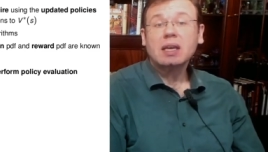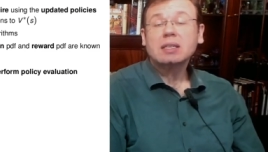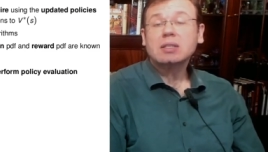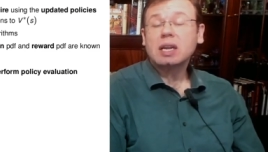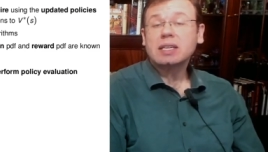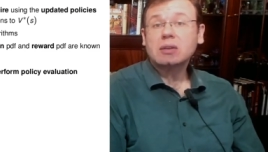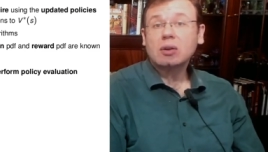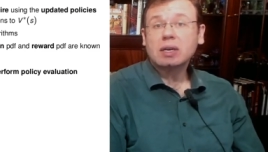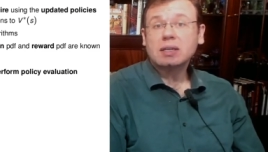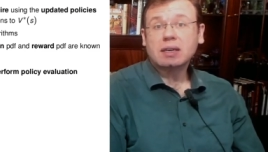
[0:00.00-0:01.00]
So let's
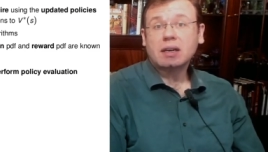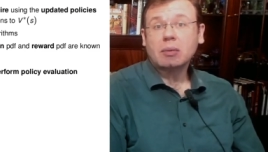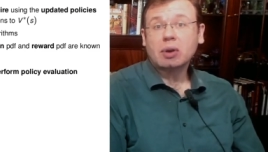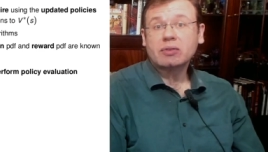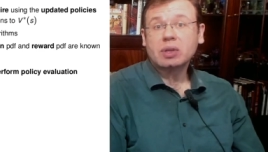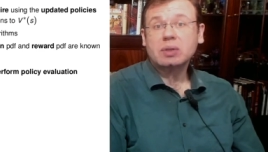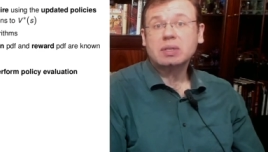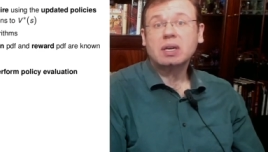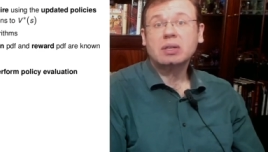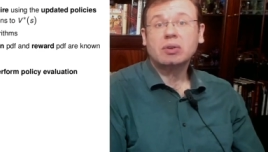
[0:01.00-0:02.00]
look at a couple of
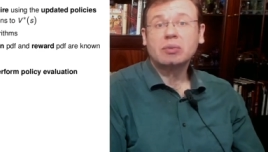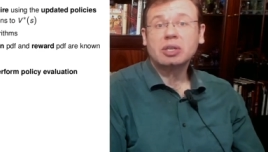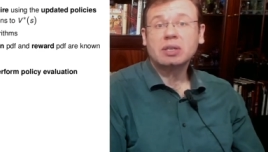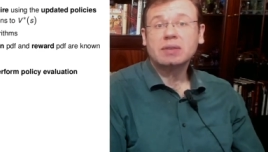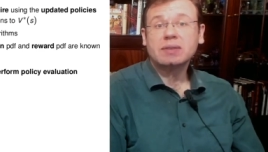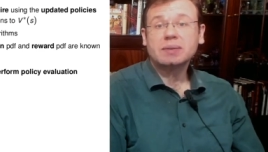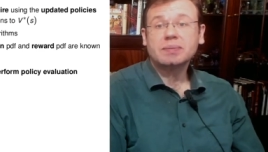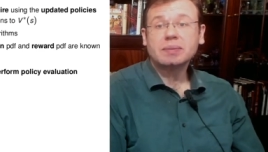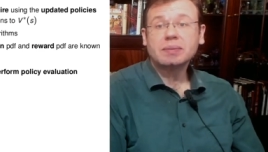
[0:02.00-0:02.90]
those alternatives.